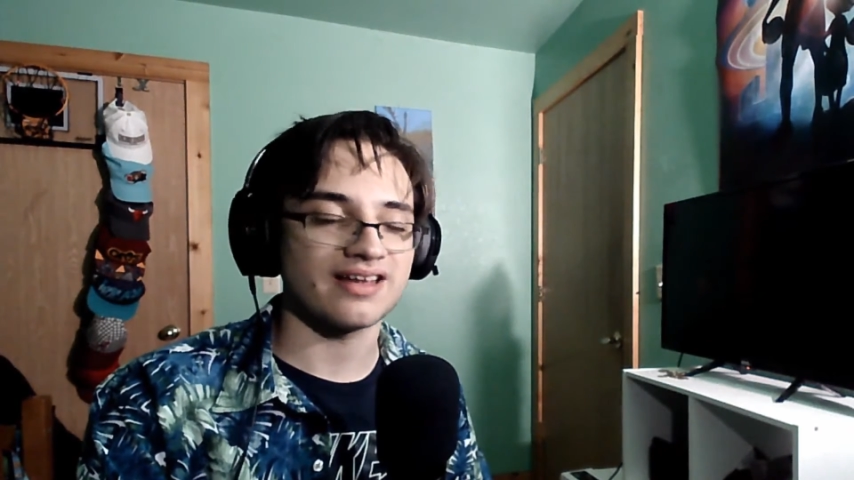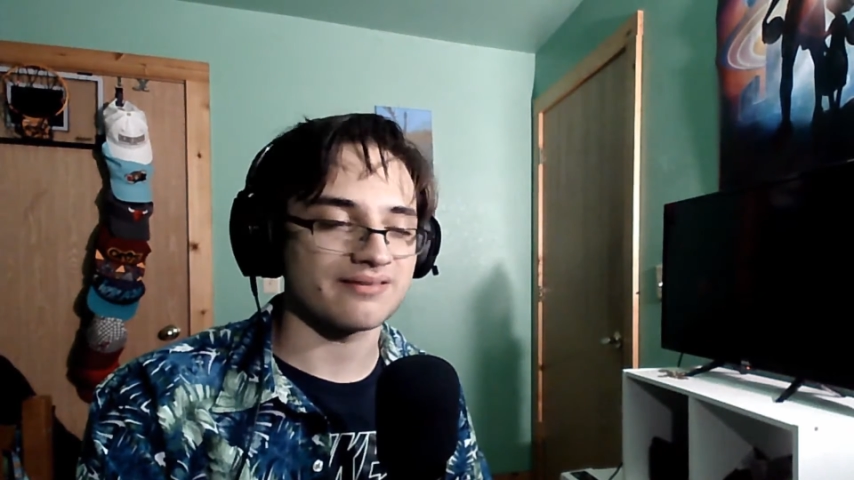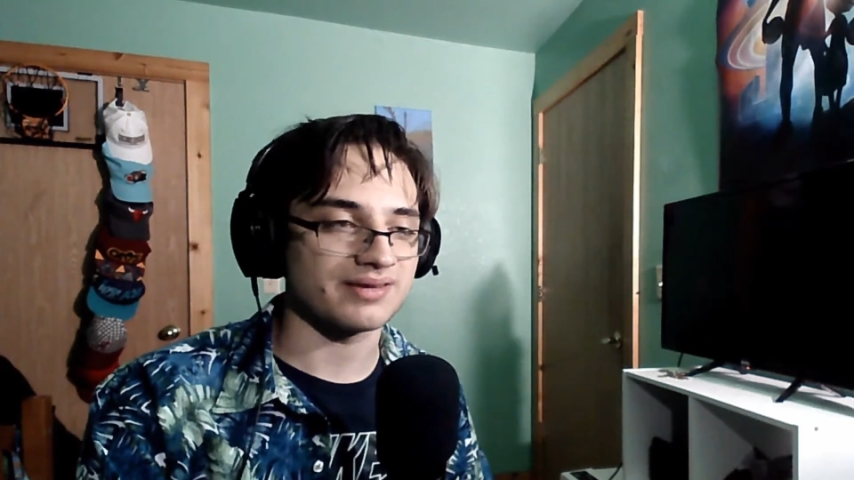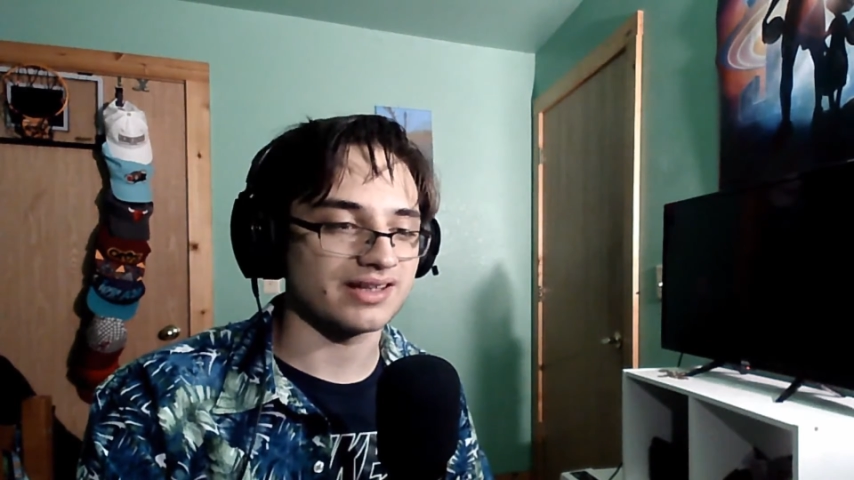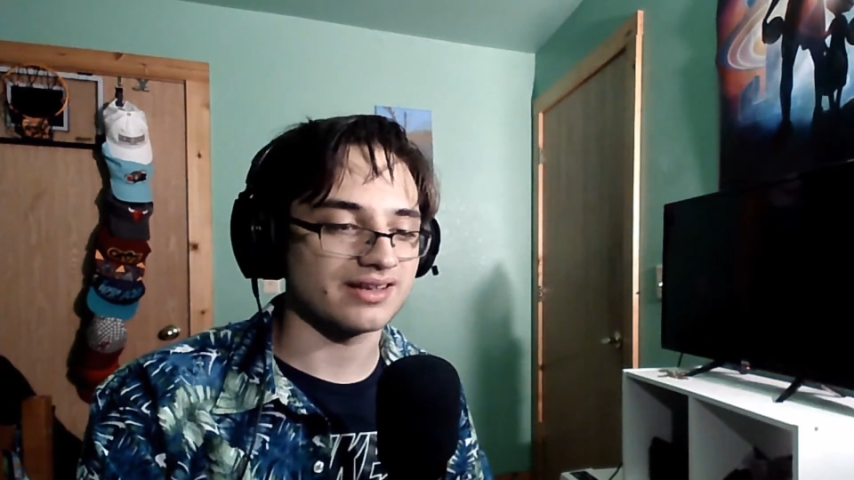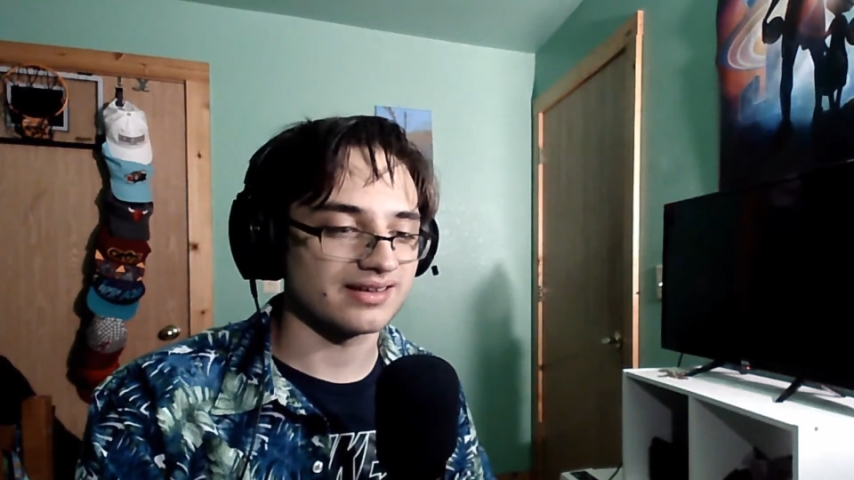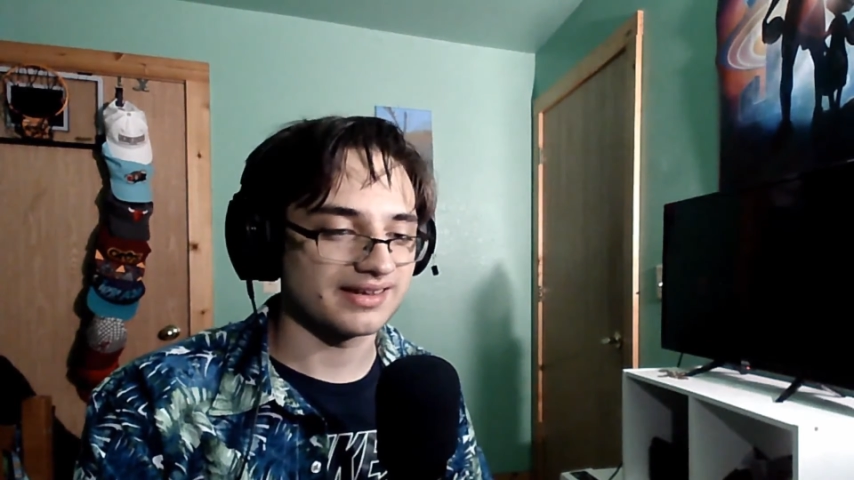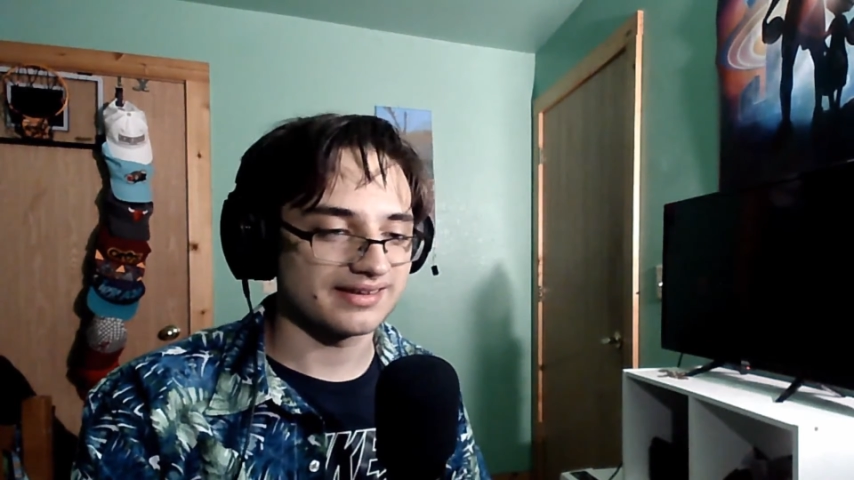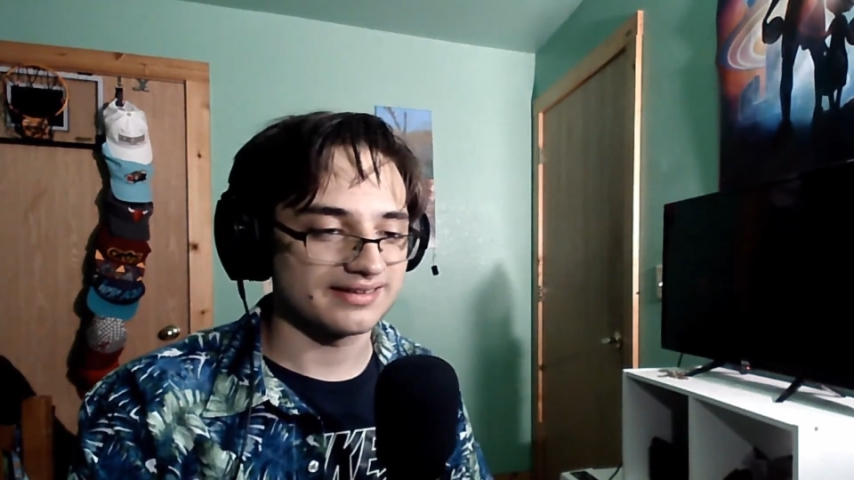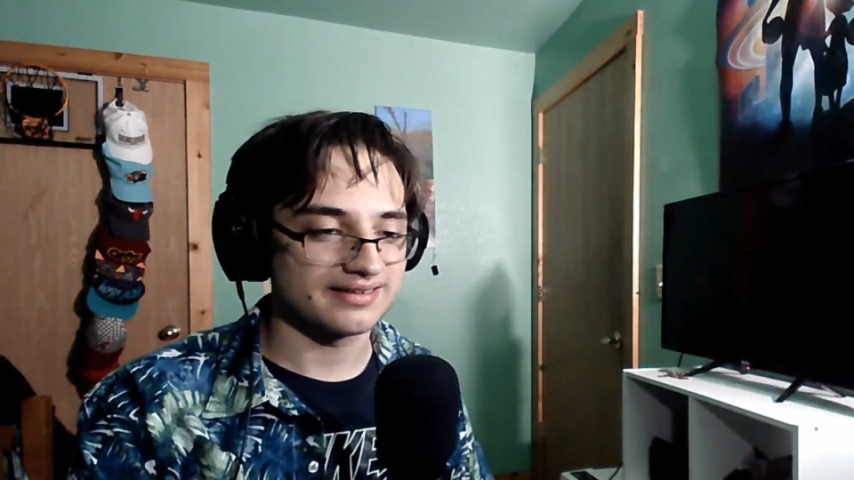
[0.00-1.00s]
I mean,
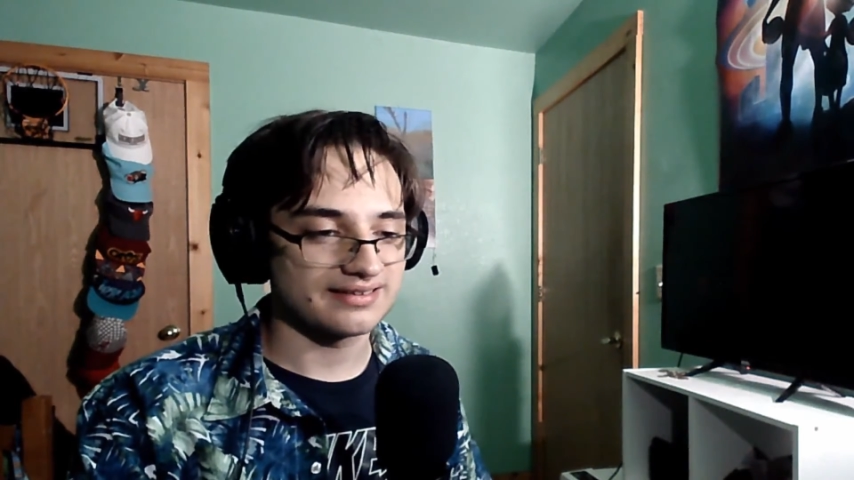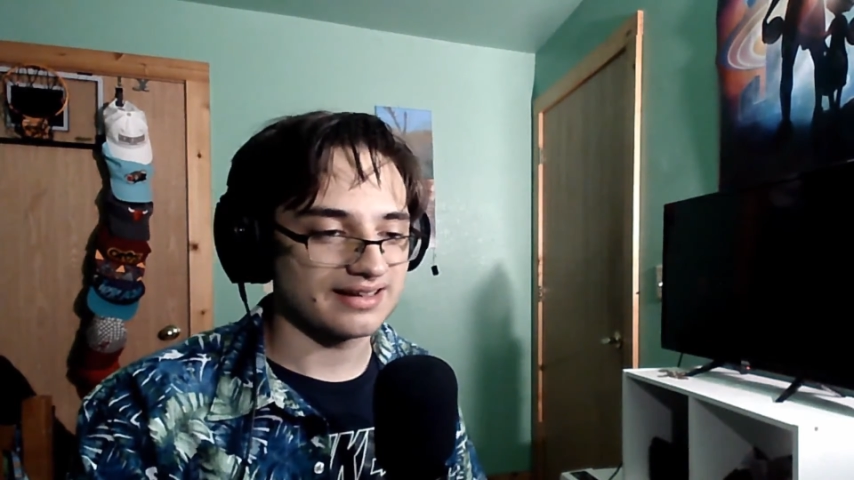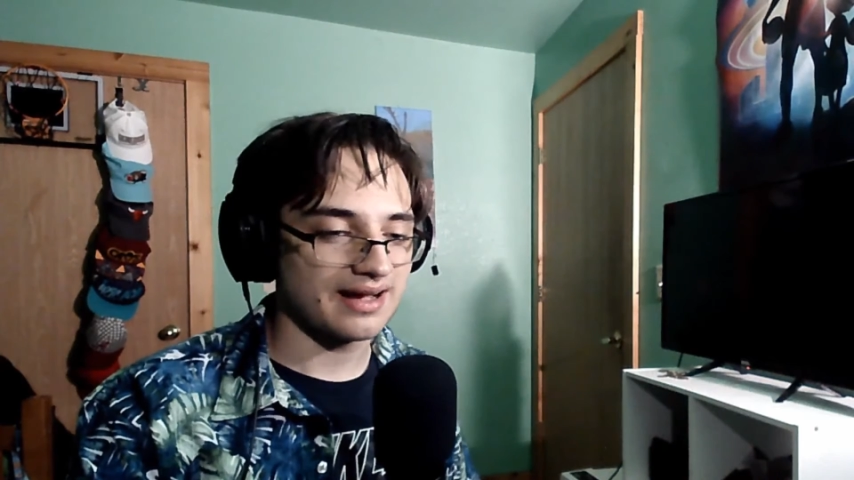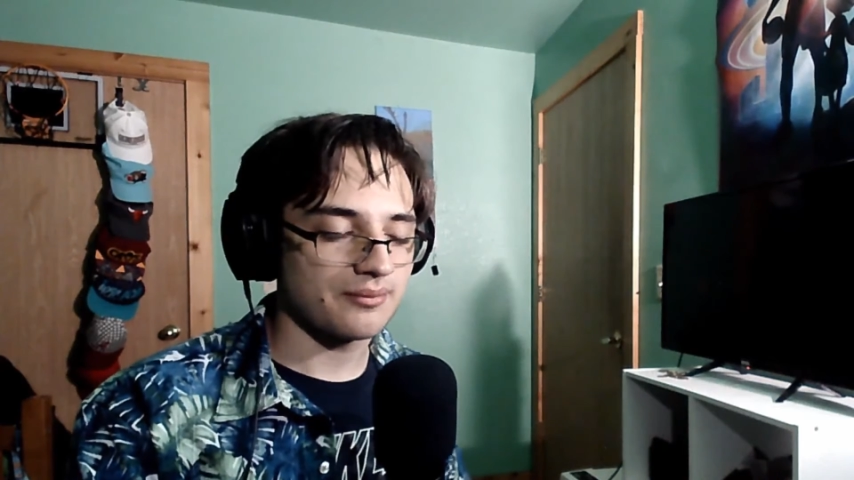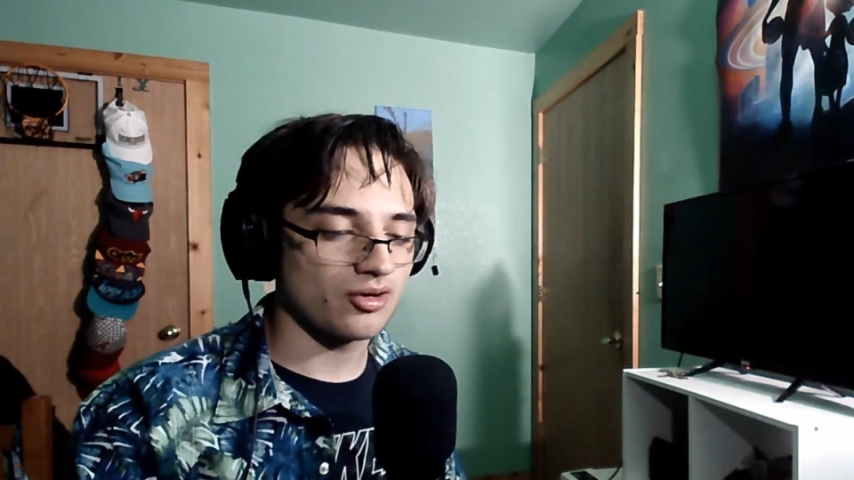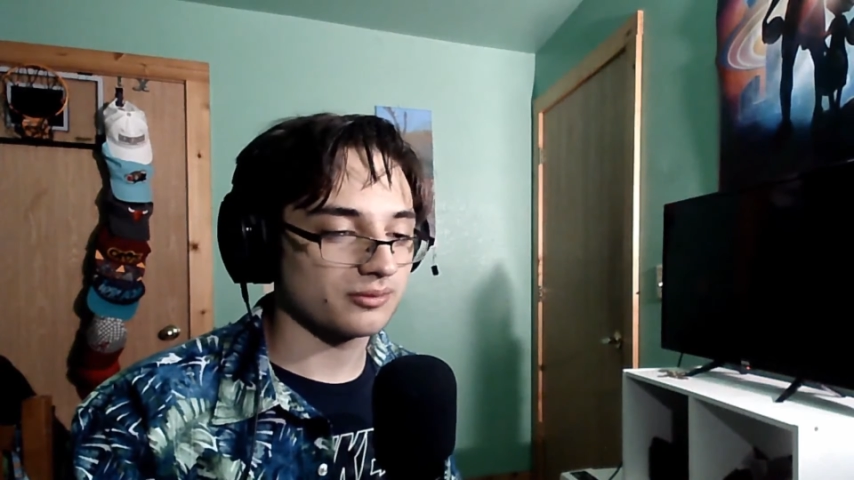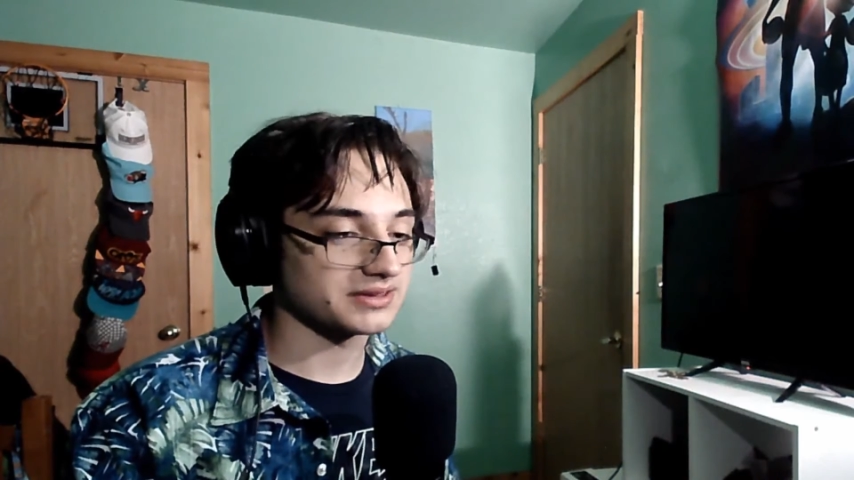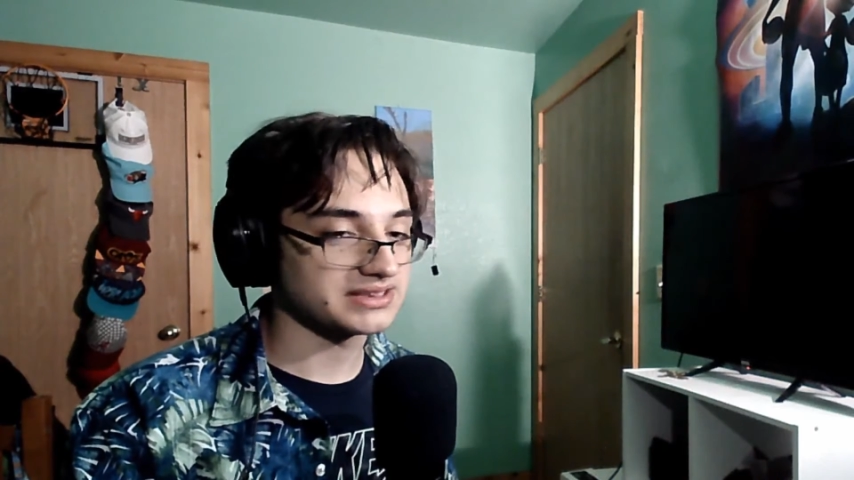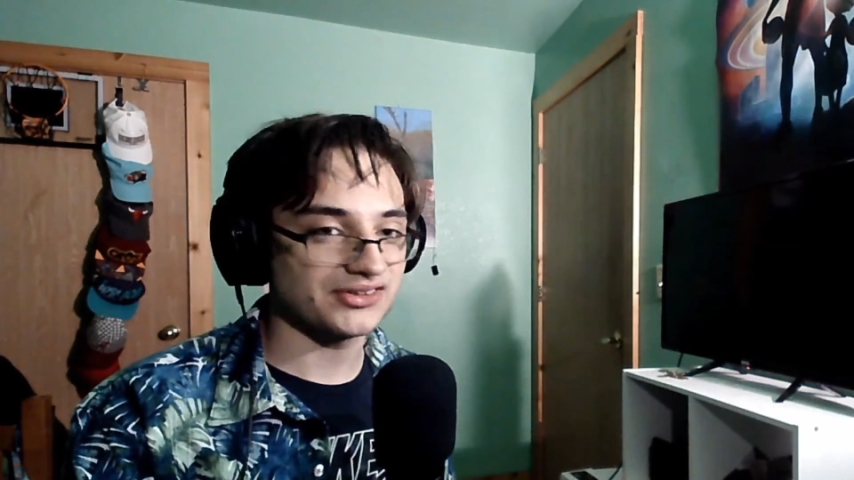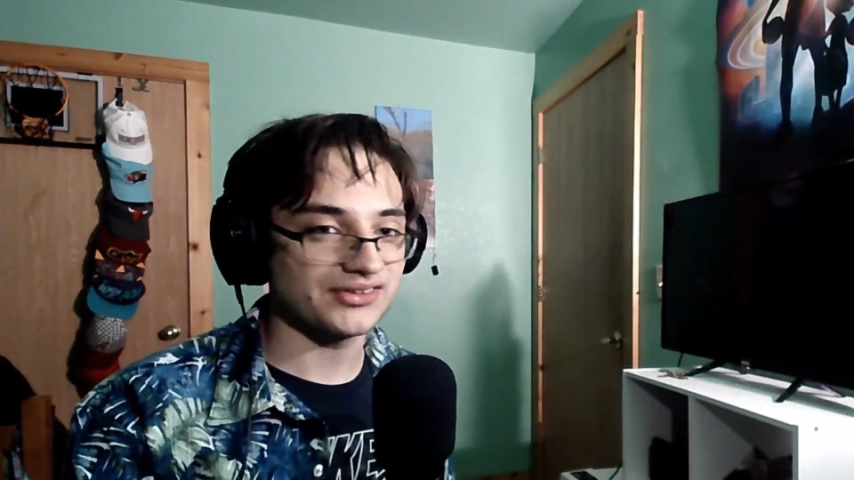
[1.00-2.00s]
I'm
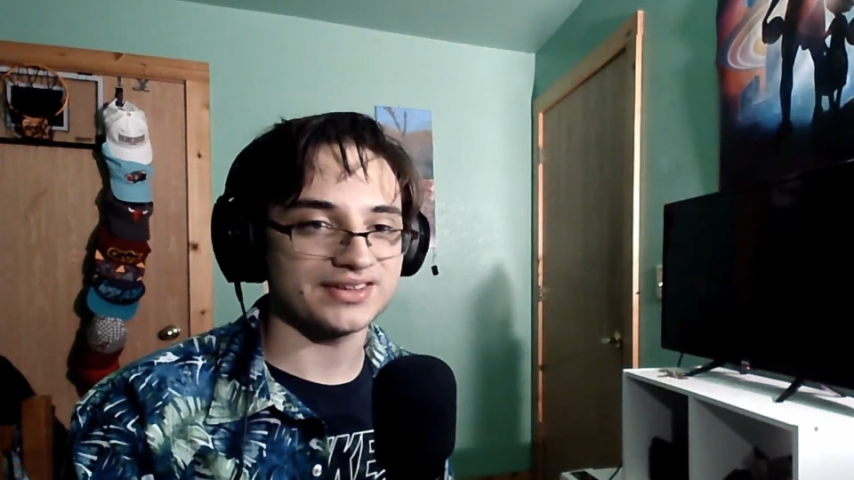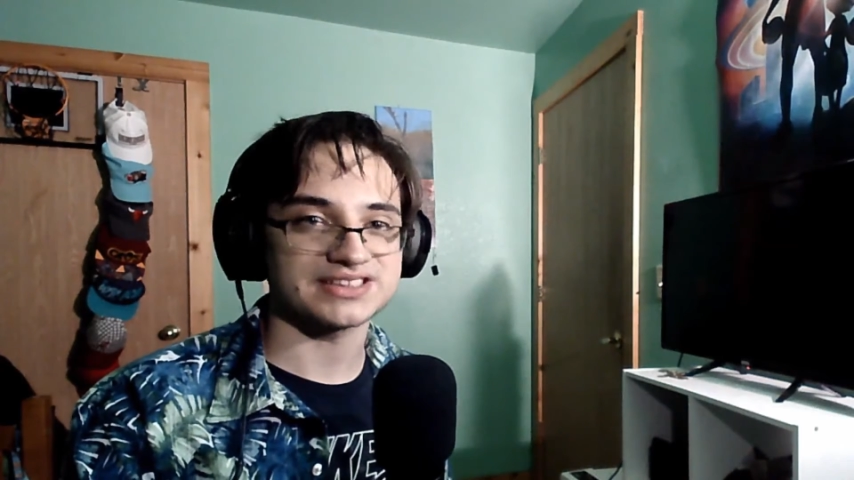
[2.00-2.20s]
almost certain there's